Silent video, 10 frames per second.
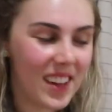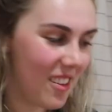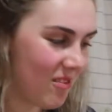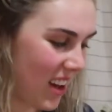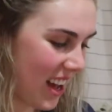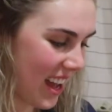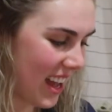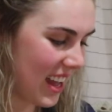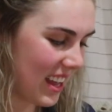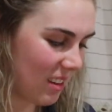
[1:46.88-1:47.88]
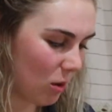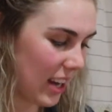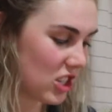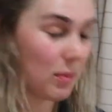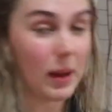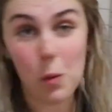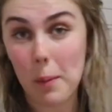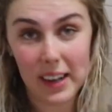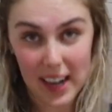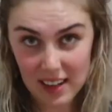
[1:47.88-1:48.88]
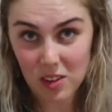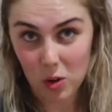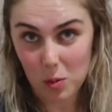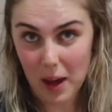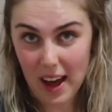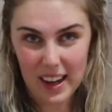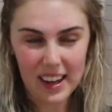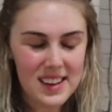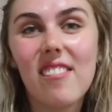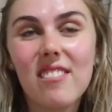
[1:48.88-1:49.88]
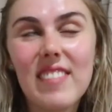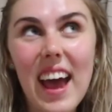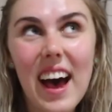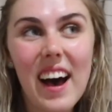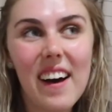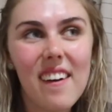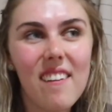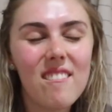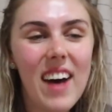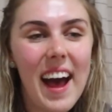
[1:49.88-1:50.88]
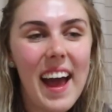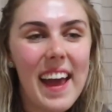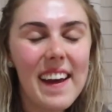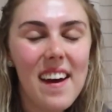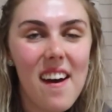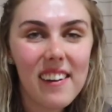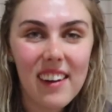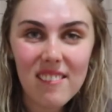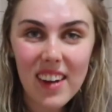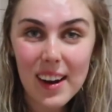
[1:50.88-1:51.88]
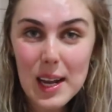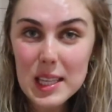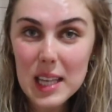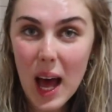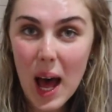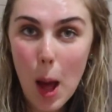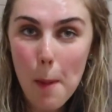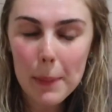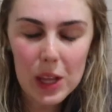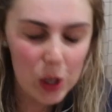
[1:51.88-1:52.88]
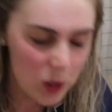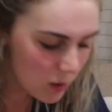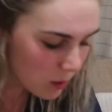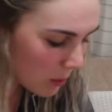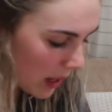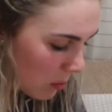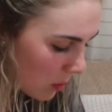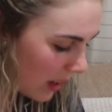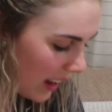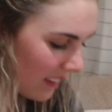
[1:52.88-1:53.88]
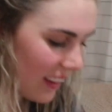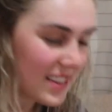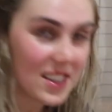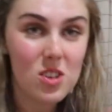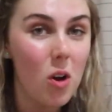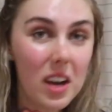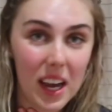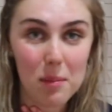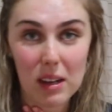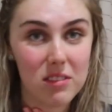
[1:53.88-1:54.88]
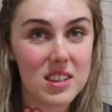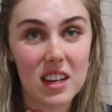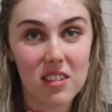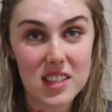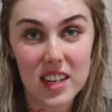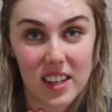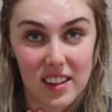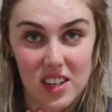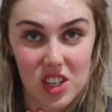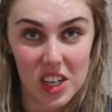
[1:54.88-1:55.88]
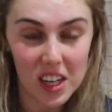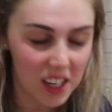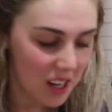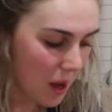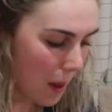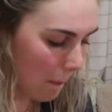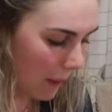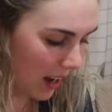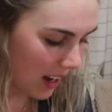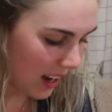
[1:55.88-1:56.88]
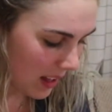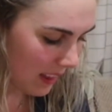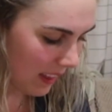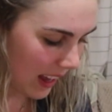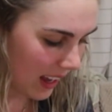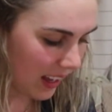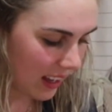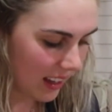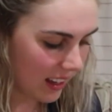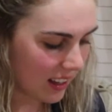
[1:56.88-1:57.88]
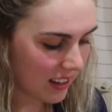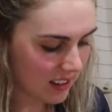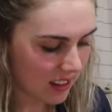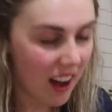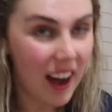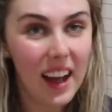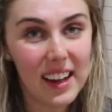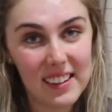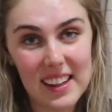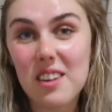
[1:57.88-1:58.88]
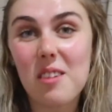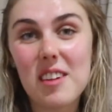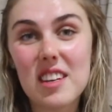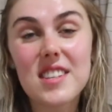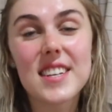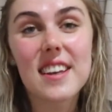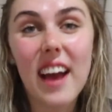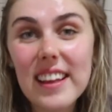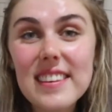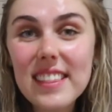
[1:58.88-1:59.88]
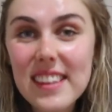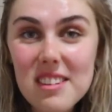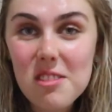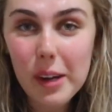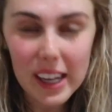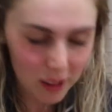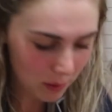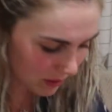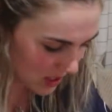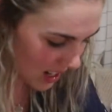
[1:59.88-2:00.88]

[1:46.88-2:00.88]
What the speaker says: my Oma and Opa. Now, my grandparents are beautiful people and they did not get me for Secret Santa this year, but they kindly got me just a nice little gift.